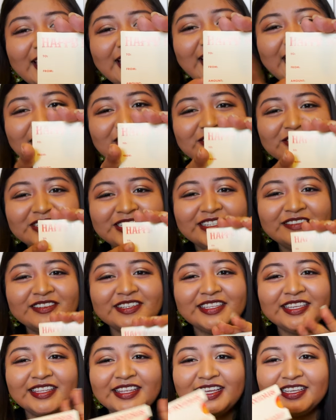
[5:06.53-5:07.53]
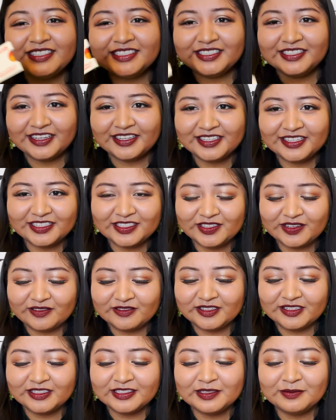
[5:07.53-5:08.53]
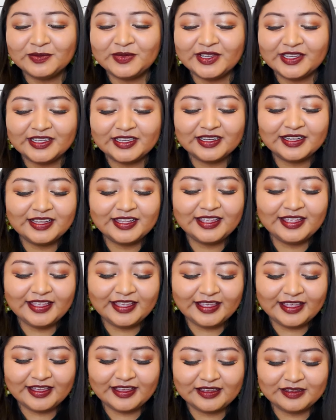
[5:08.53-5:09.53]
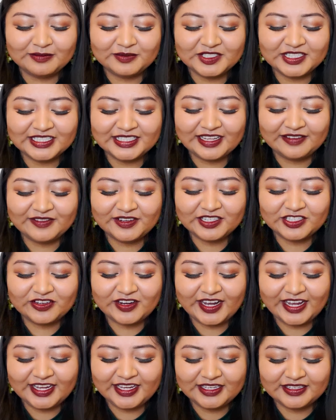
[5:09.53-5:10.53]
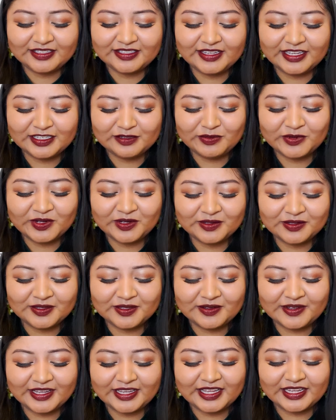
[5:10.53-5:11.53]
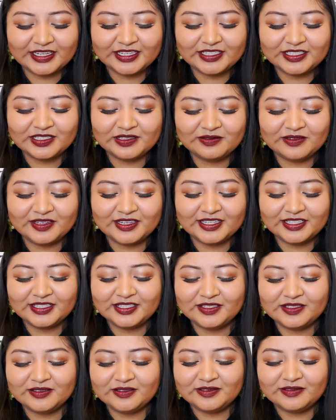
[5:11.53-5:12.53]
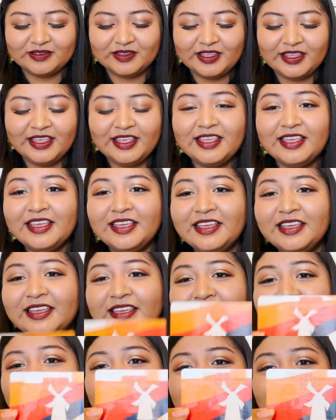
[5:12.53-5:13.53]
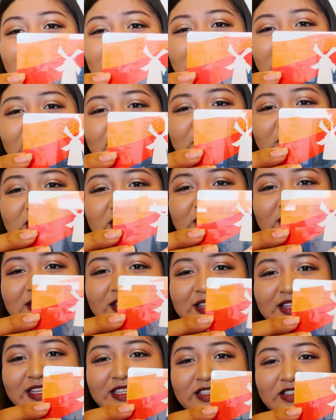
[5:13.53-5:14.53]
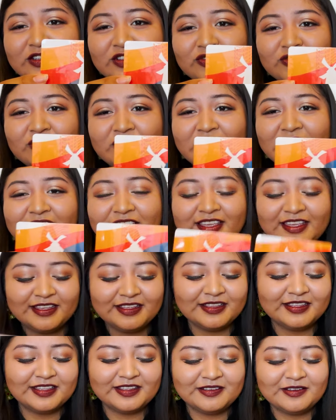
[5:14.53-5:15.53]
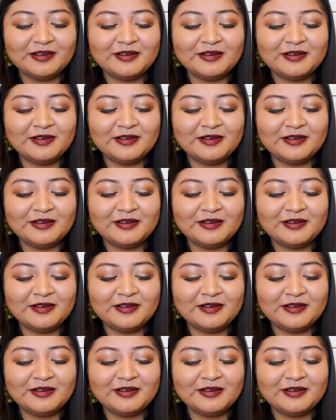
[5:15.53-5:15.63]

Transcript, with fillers: I know she really likes Dunkin Donuts but um, she's never tried Dutch Bros, so I kind of just wanted to give her the opportunity to try it. So